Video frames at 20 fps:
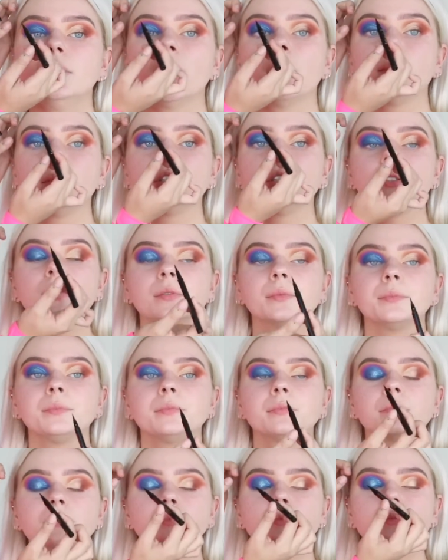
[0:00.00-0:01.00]
Yeah. Okay,
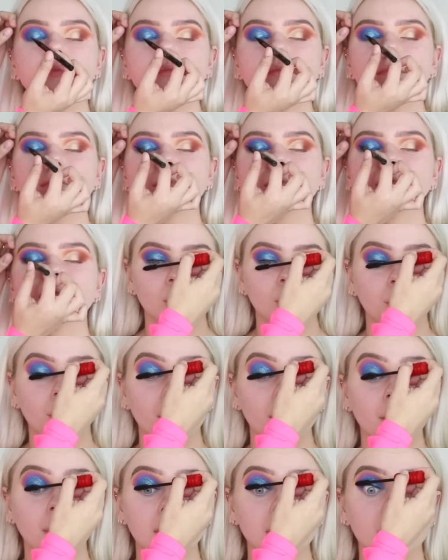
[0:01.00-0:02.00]
close your eyes. You
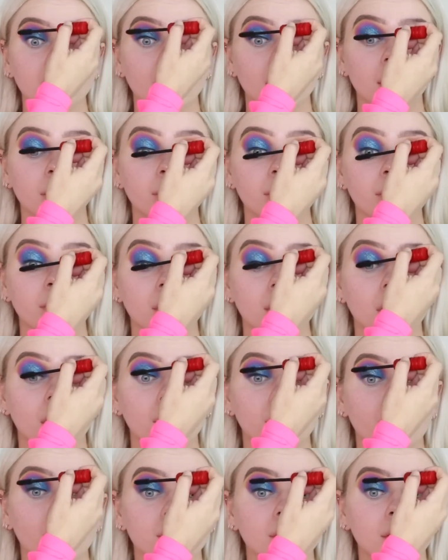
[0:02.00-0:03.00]
put mascara. Oh
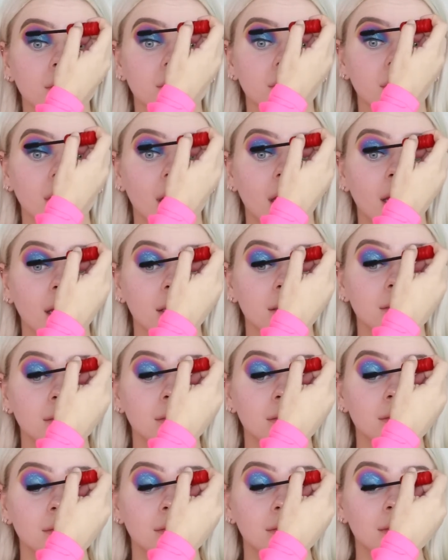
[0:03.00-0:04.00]
no, don't do that.
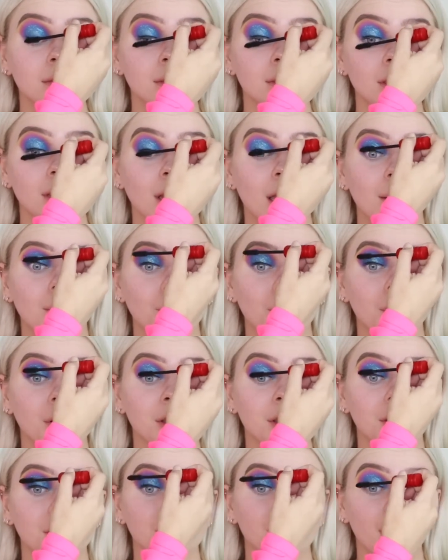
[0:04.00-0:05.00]
Yep. I'm
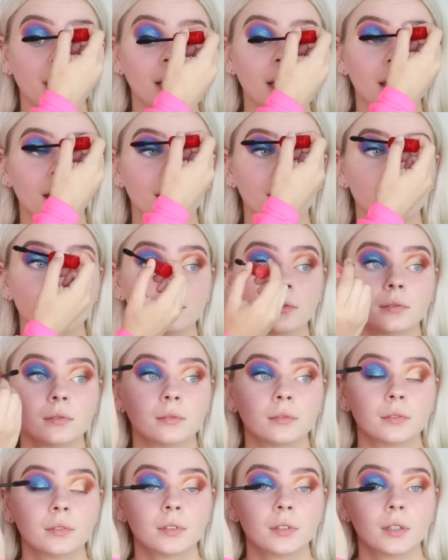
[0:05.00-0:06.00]
warning That's you right so now.
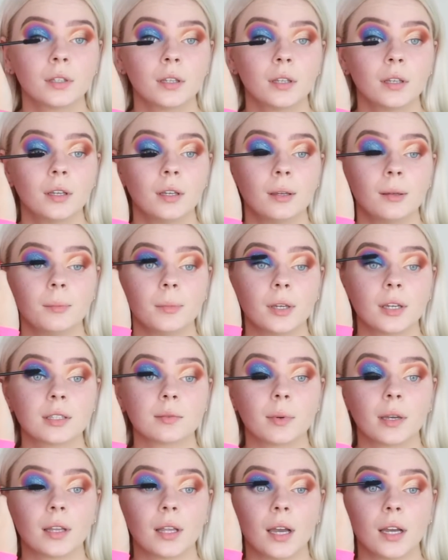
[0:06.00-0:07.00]
Weird. Why? because
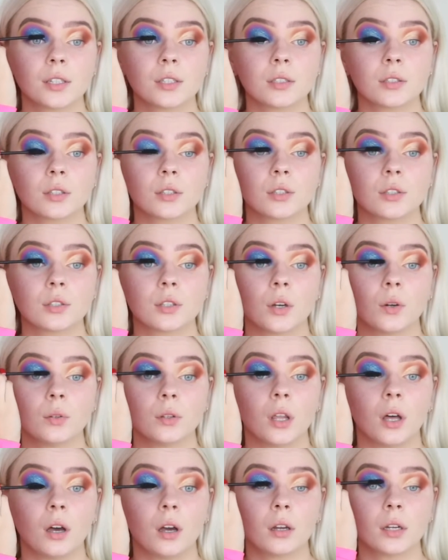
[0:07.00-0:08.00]
my lashes are so
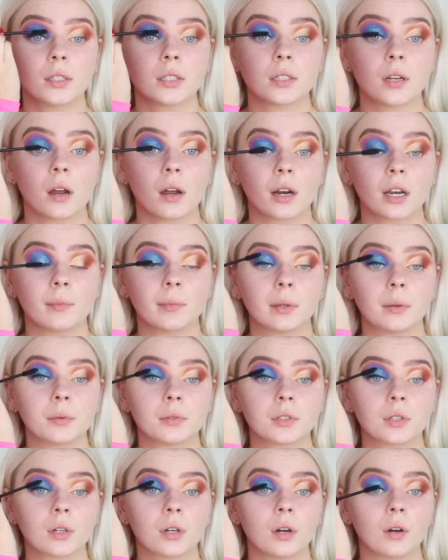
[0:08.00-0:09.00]
long, it's not gonna be able
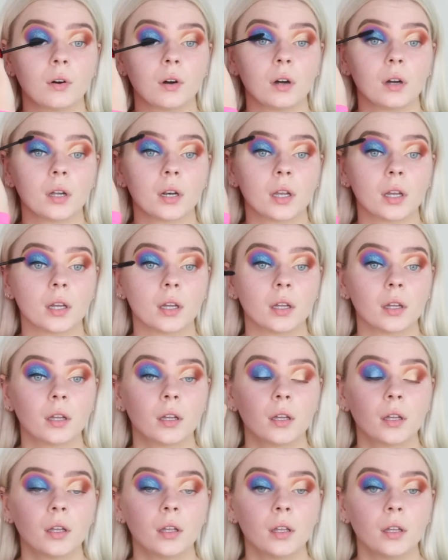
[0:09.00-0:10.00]
to go on.
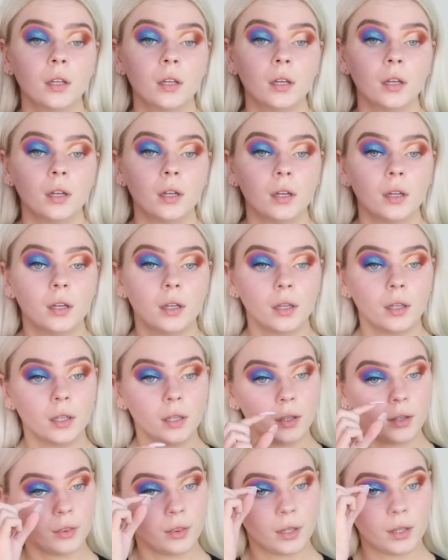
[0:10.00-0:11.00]
you
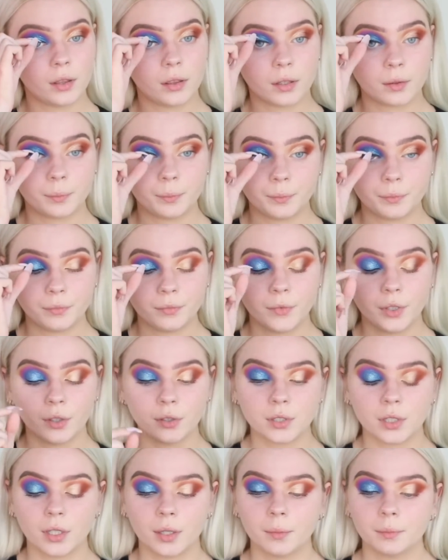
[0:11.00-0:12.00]
mean? So you'll
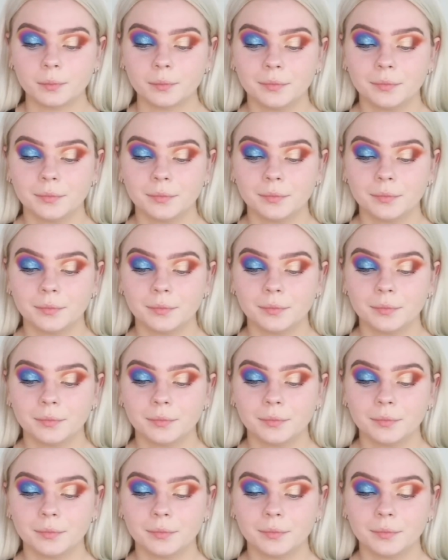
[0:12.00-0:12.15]
see.